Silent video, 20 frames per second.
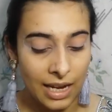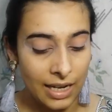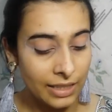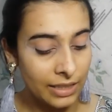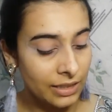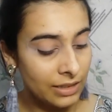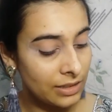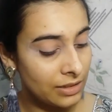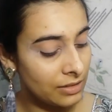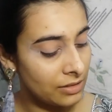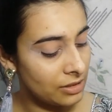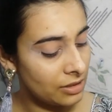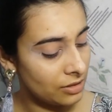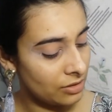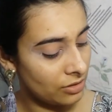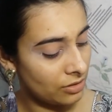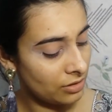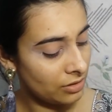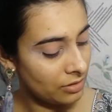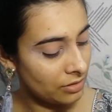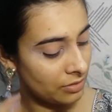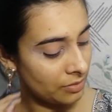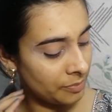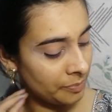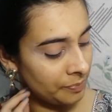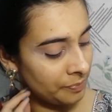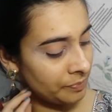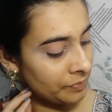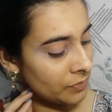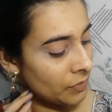And
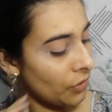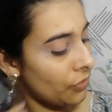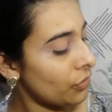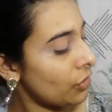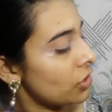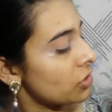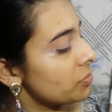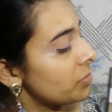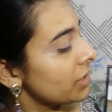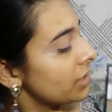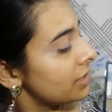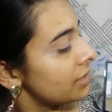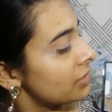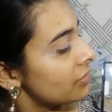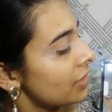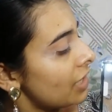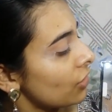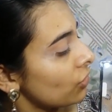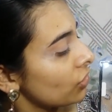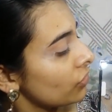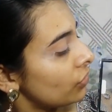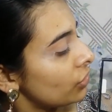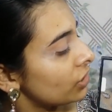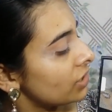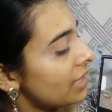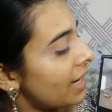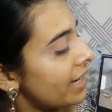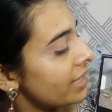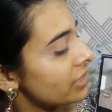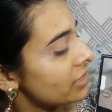of course, because we are going for the
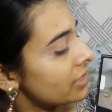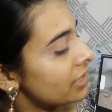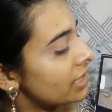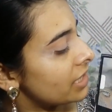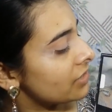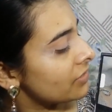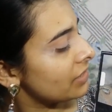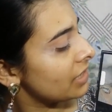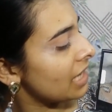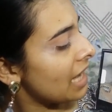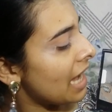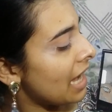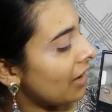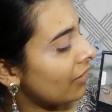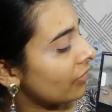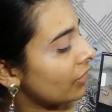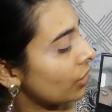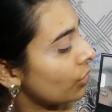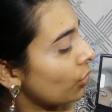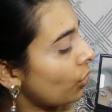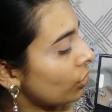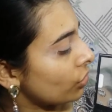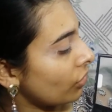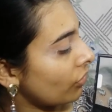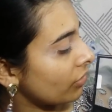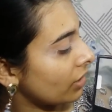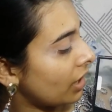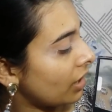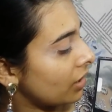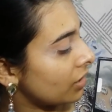night shades, we have a lot
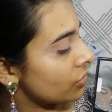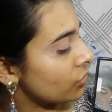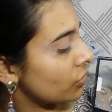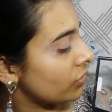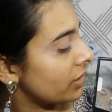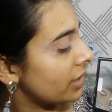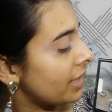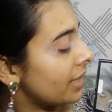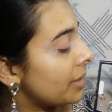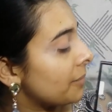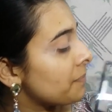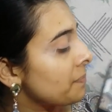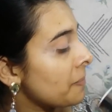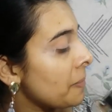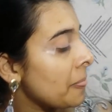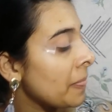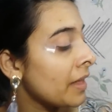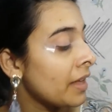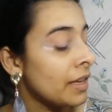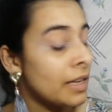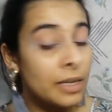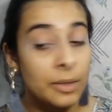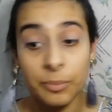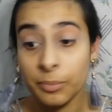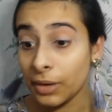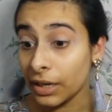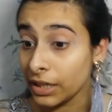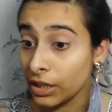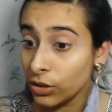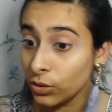of colors over here.
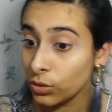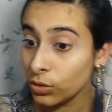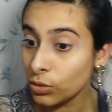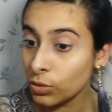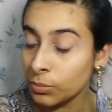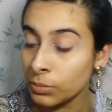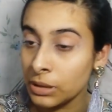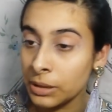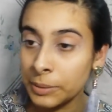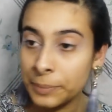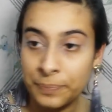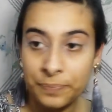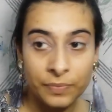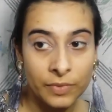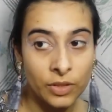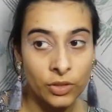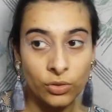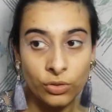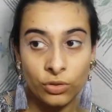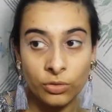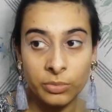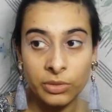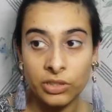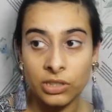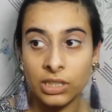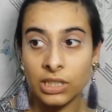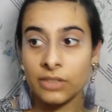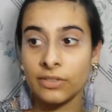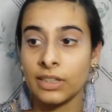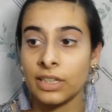But you know me
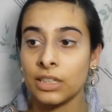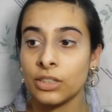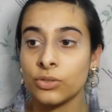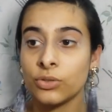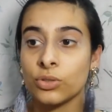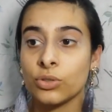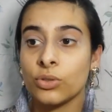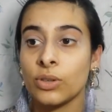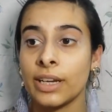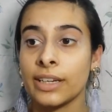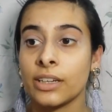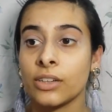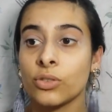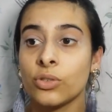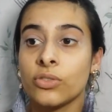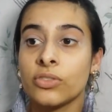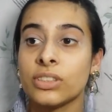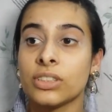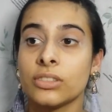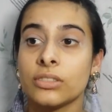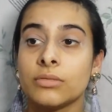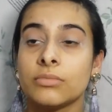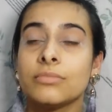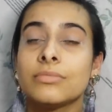really well, you know I can go with